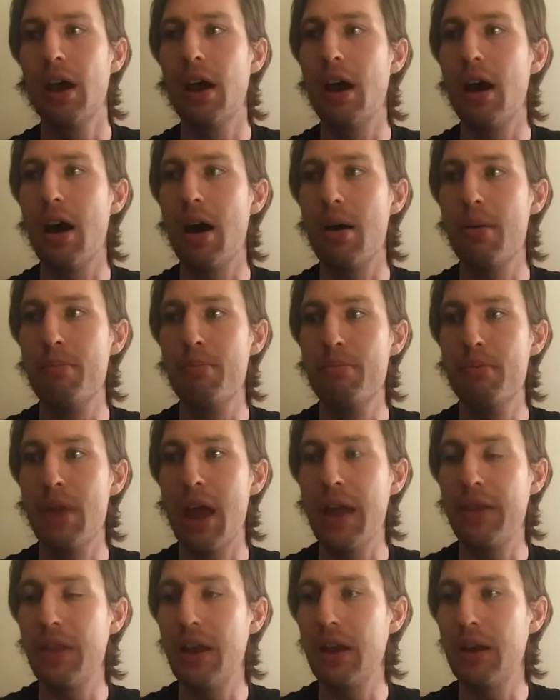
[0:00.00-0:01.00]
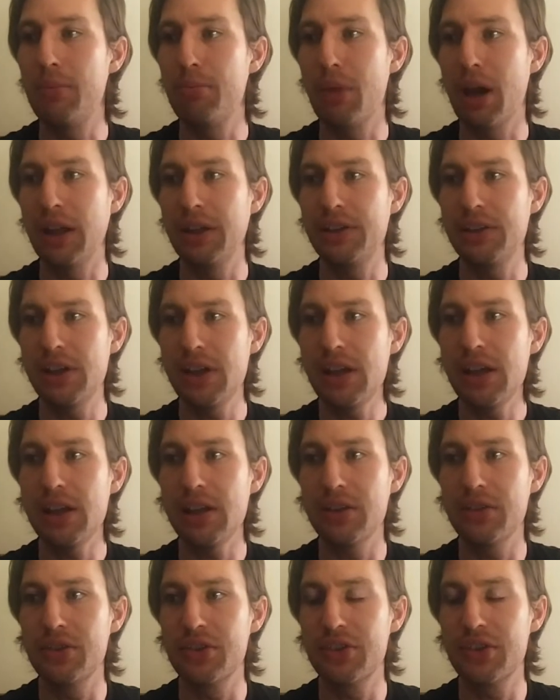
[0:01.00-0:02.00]
And then in my
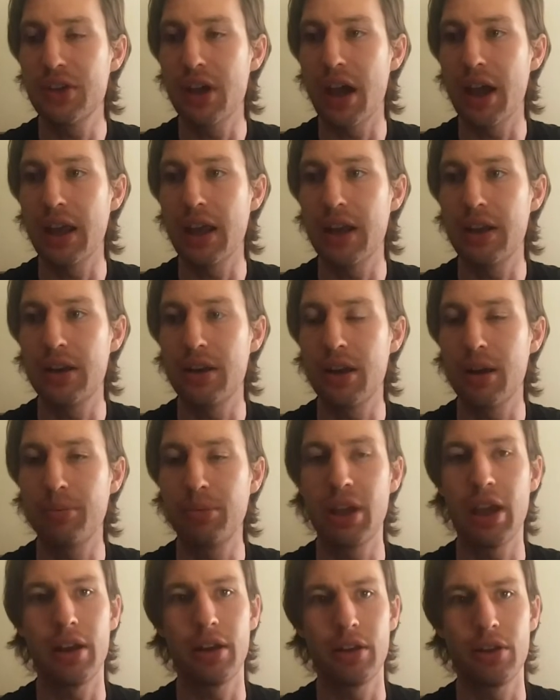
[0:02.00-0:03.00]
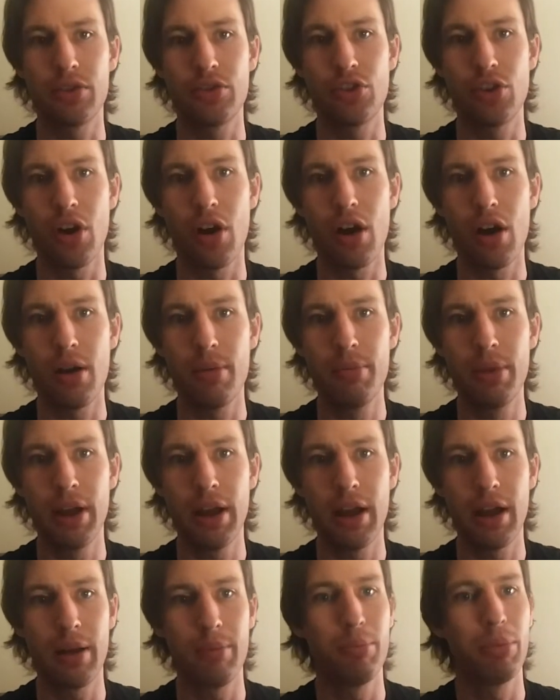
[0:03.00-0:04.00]
teens, I ended up getting a job
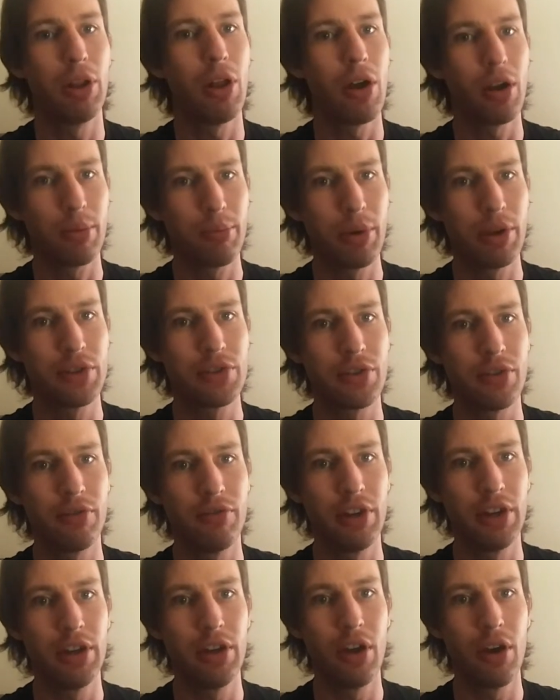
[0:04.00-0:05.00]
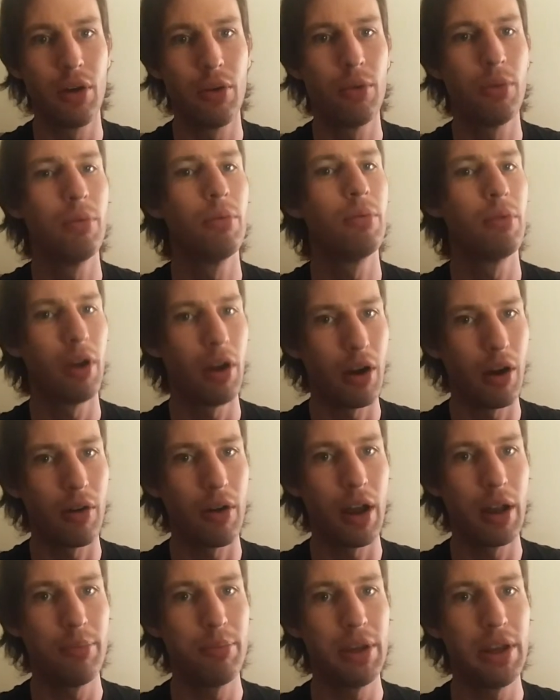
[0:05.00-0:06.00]
at Blockbuster Video,
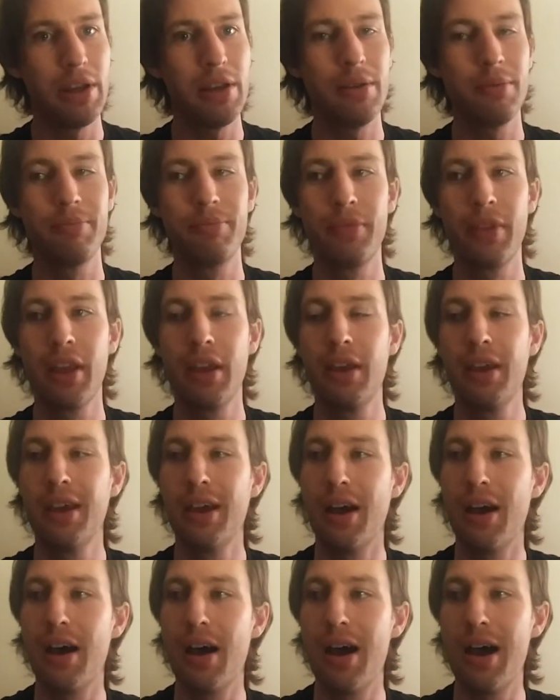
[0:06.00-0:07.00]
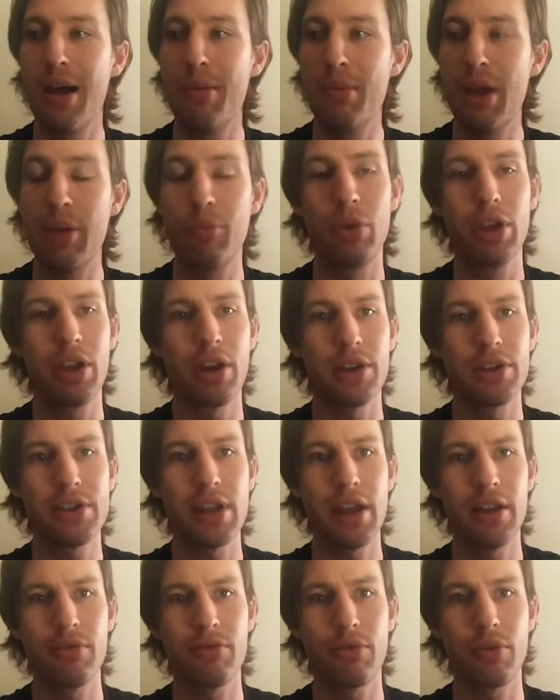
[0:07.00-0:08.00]
RIP. And we got
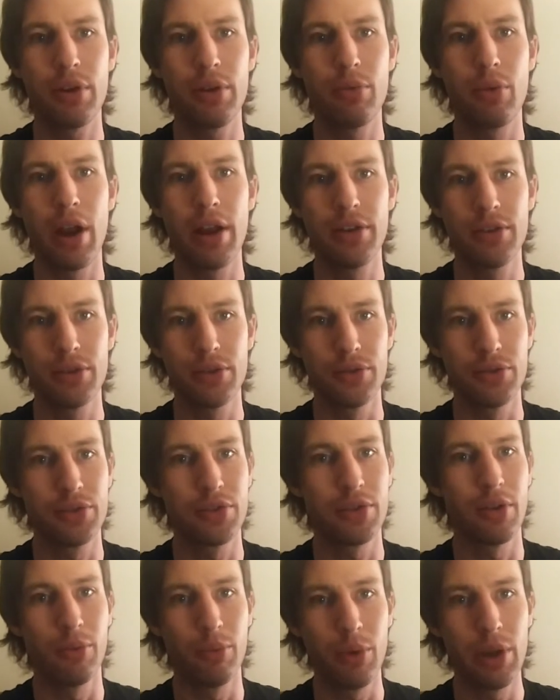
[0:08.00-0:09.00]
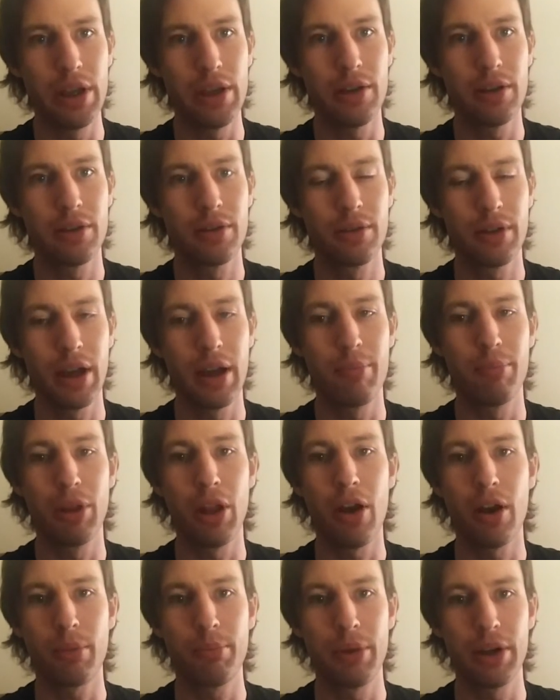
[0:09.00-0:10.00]
10 free rentals a week at
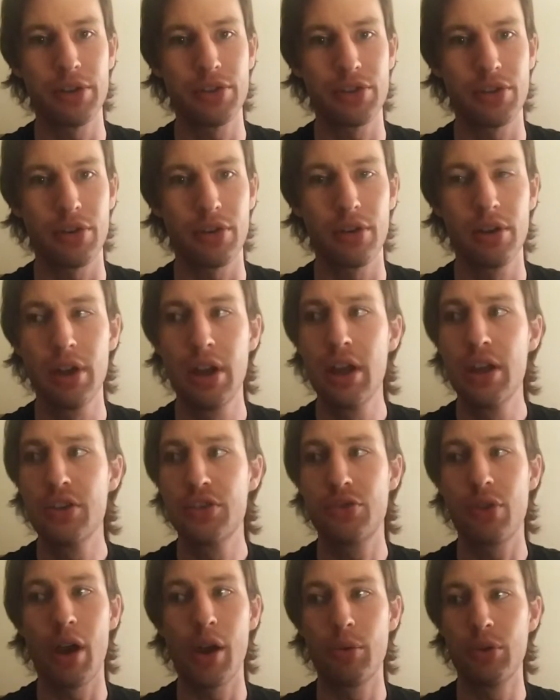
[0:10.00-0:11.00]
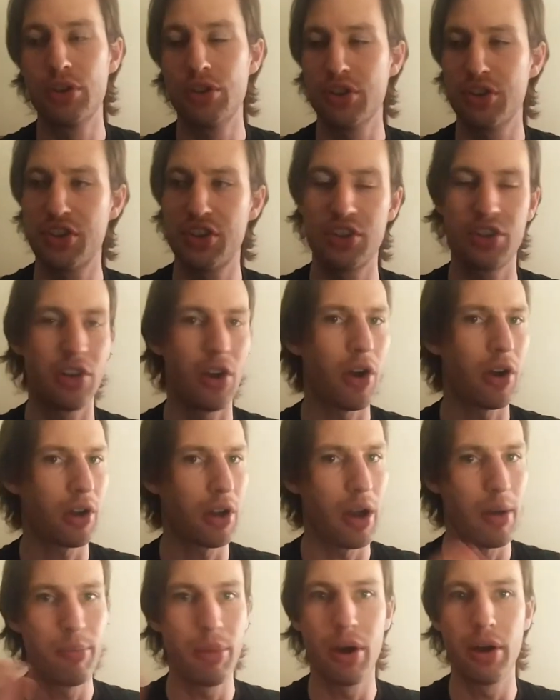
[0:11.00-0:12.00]
Blockbuster. So I would just
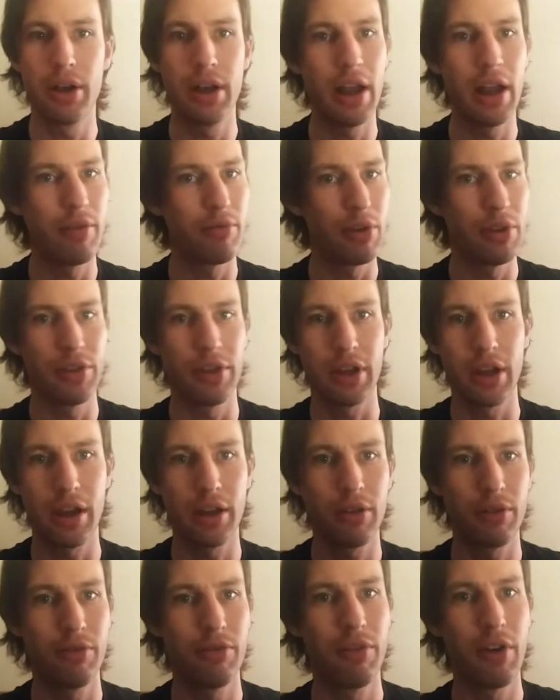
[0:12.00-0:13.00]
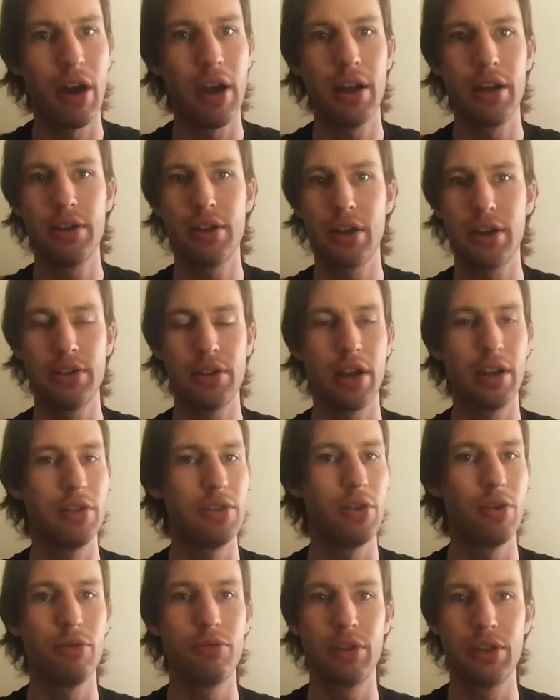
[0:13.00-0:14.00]
stock up on everything I could find. I
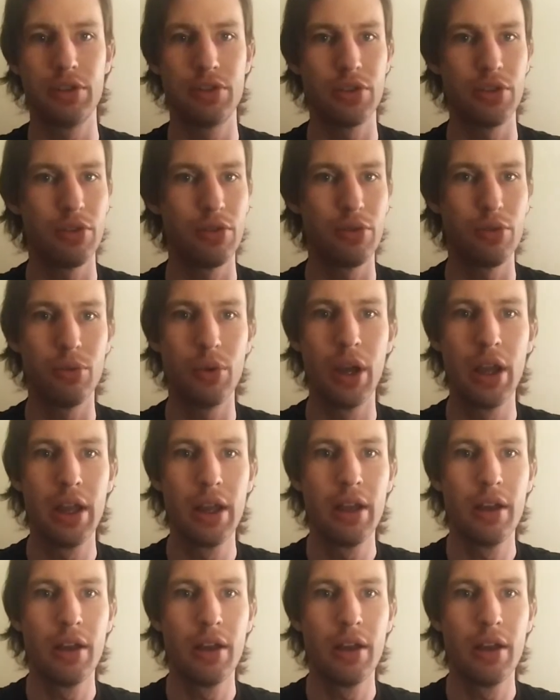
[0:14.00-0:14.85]
dove into